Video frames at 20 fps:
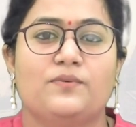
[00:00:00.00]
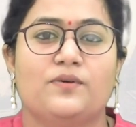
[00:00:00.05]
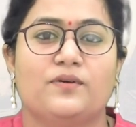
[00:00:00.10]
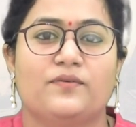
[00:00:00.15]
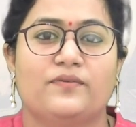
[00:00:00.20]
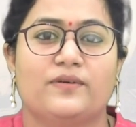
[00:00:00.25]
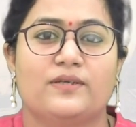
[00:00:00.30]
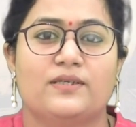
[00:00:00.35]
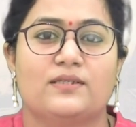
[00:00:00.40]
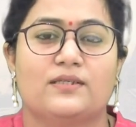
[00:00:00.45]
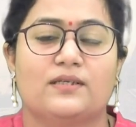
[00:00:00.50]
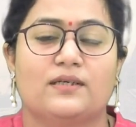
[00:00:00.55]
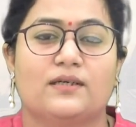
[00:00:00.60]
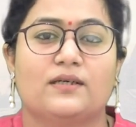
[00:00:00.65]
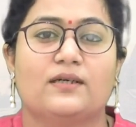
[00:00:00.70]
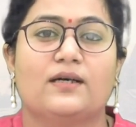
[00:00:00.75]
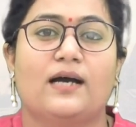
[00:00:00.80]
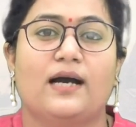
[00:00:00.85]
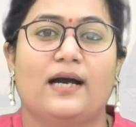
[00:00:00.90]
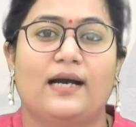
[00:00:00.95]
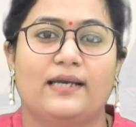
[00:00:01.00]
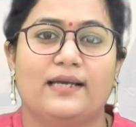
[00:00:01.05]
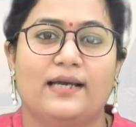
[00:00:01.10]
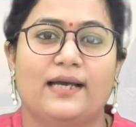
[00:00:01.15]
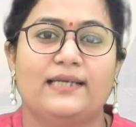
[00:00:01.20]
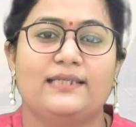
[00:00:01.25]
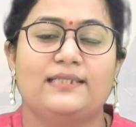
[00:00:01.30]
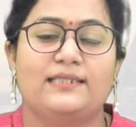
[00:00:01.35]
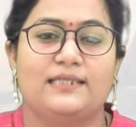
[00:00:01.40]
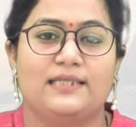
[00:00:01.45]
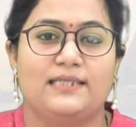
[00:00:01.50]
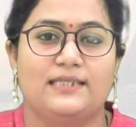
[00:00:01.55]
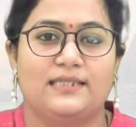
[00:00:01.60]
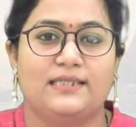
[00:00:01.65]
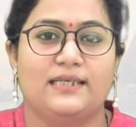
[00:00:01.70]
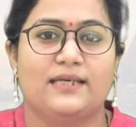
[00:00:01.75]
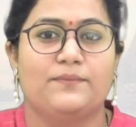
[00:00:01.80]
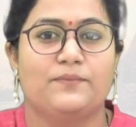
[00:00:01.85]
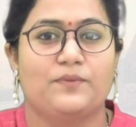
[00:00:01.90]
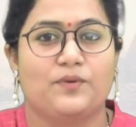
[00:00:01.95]
Professor,
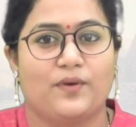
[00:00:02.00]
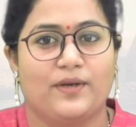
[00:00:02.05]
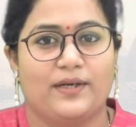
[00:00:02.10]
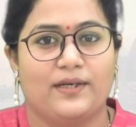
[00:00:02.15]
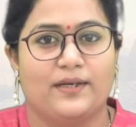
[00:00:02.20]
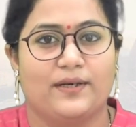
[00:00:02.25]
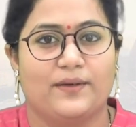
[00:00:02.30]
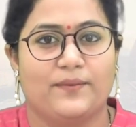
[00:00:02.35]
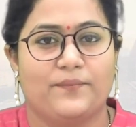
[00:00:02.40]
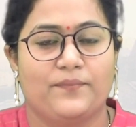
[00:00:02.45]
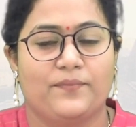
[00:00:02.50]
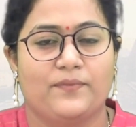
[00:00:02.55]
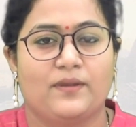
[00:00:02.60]
IITTM Noida.